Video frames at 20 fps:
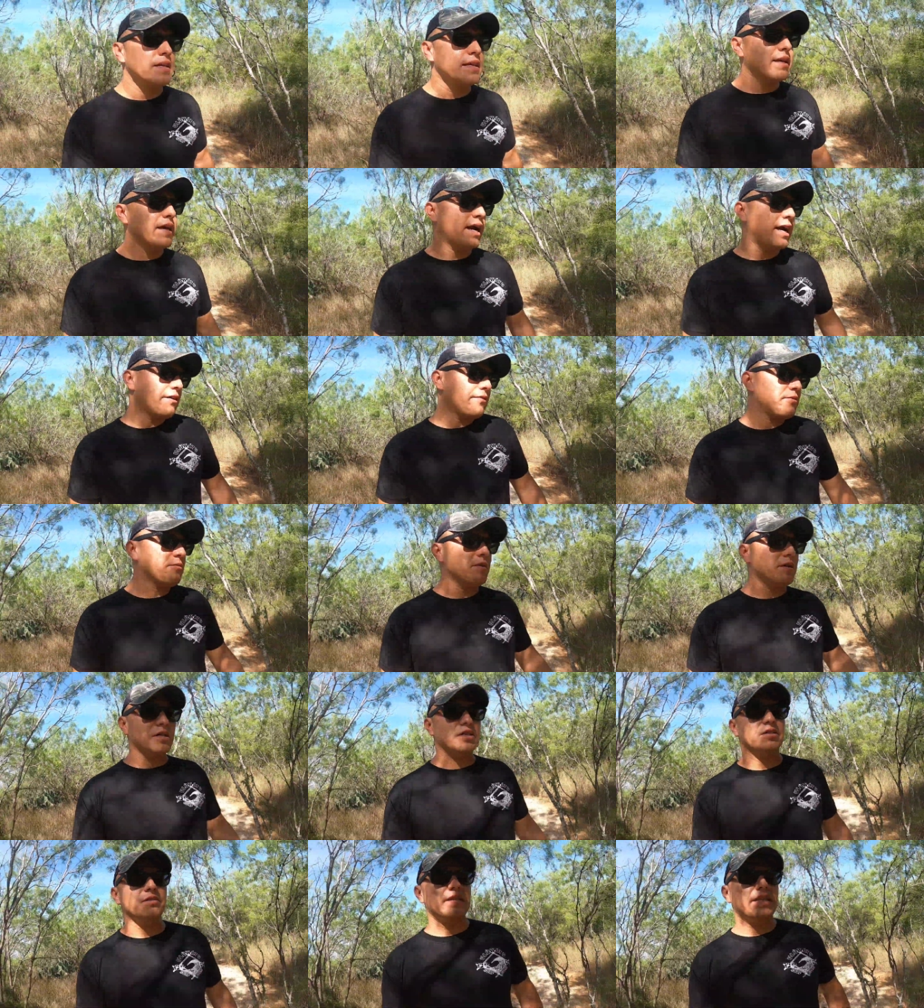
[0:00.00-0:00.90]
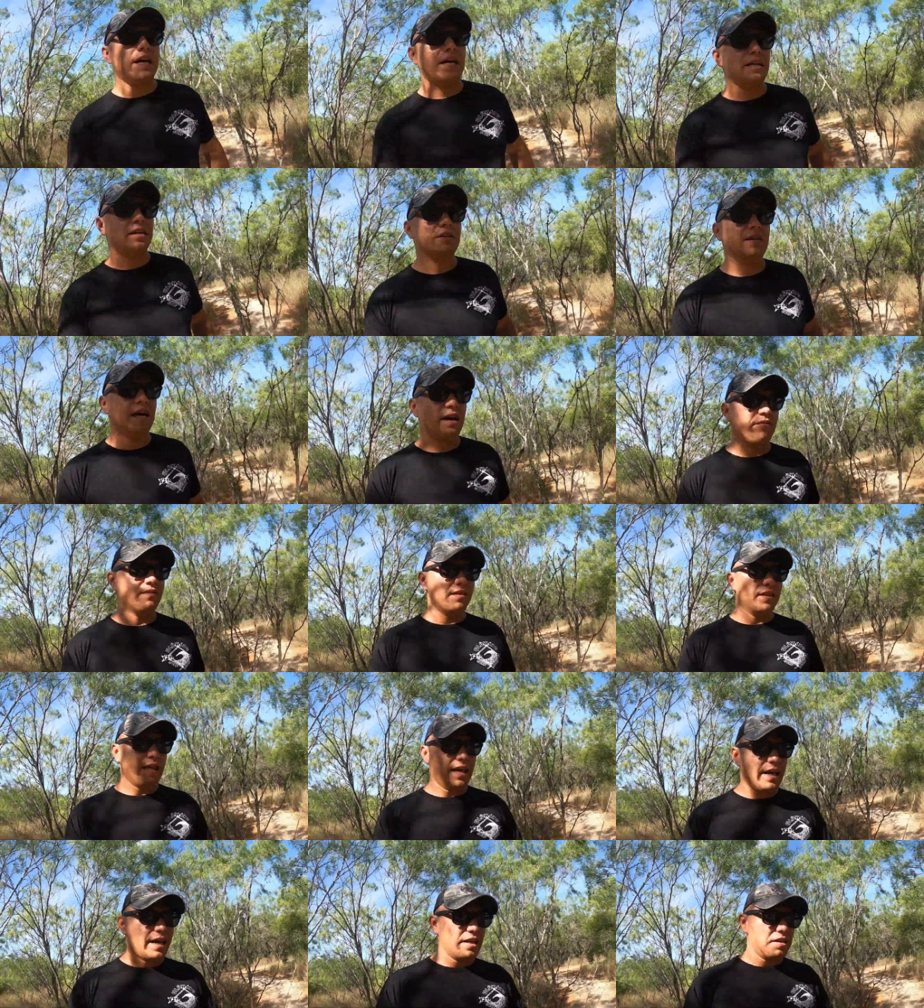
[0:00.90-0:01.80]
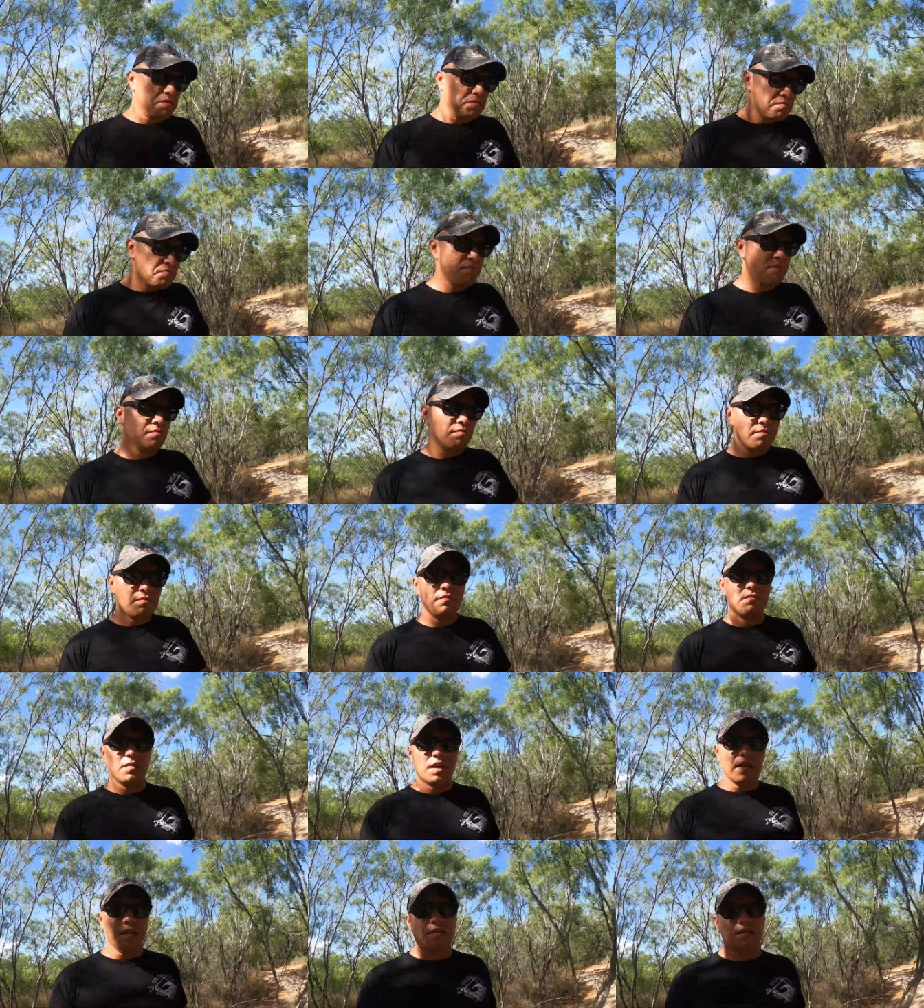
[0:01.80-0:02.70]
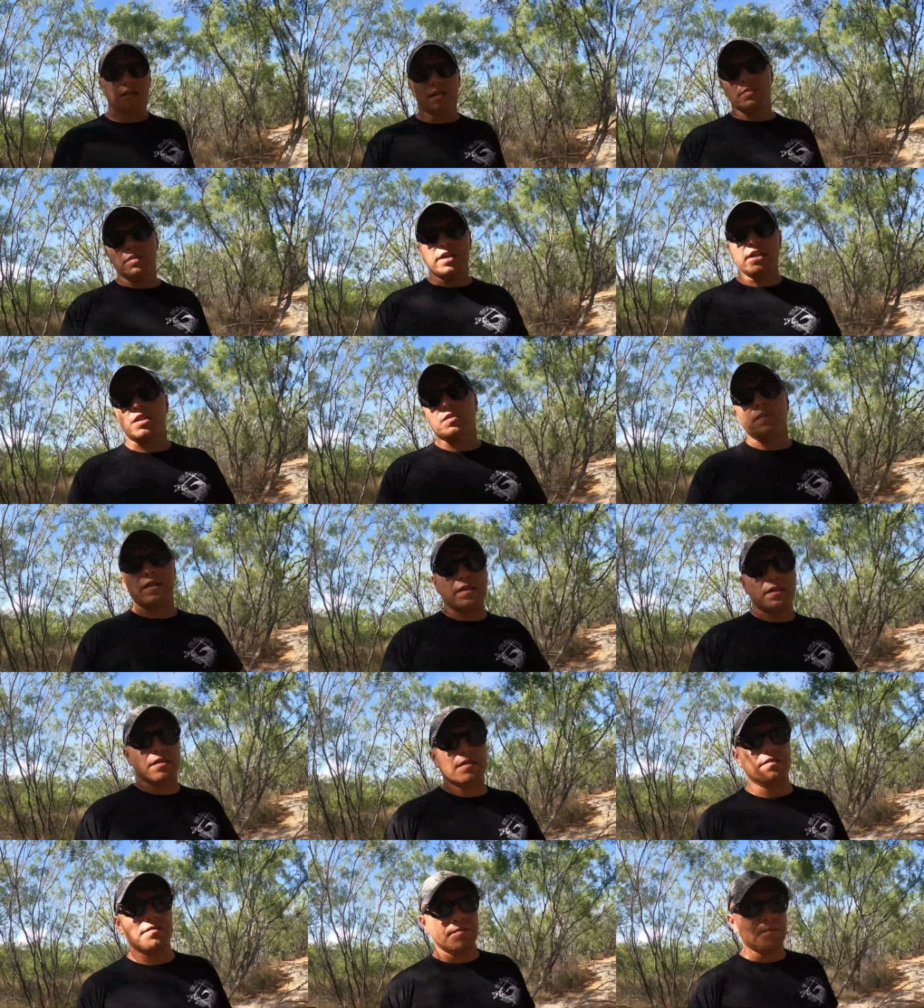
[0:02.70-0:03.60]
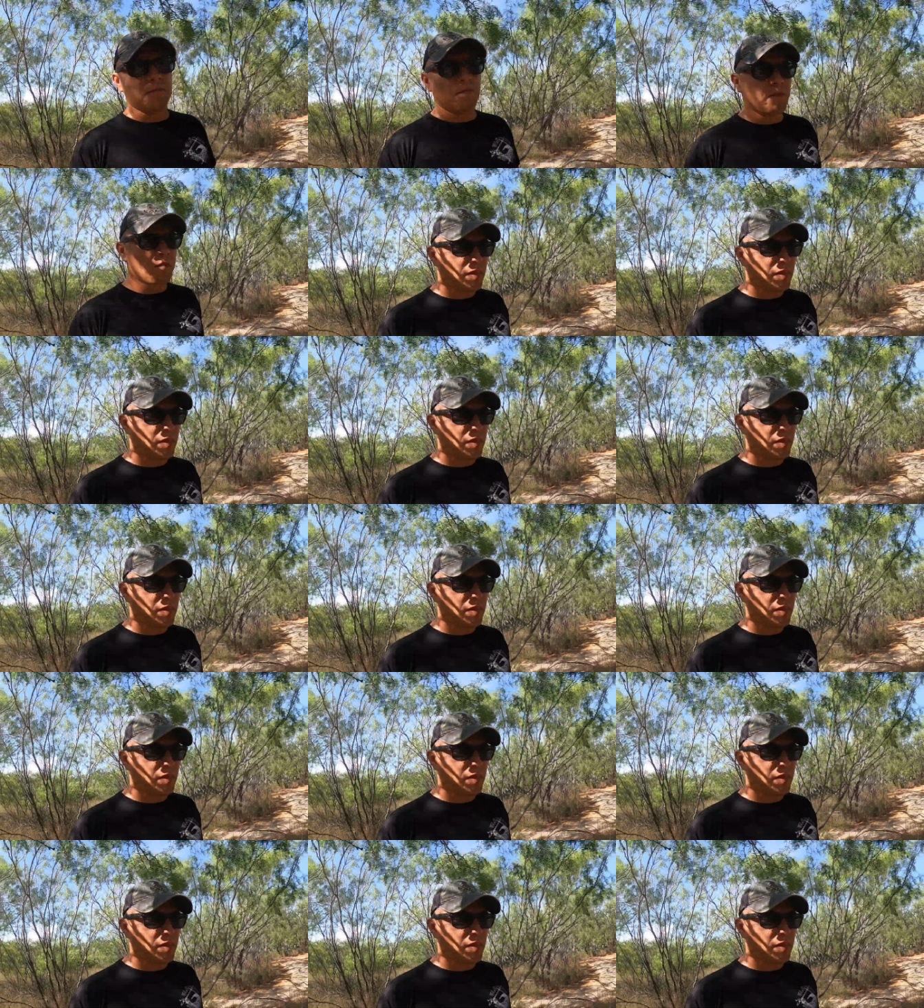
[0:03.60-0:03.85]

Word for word: Yeah, if you want to do that and you have the land, it's going to be expensive.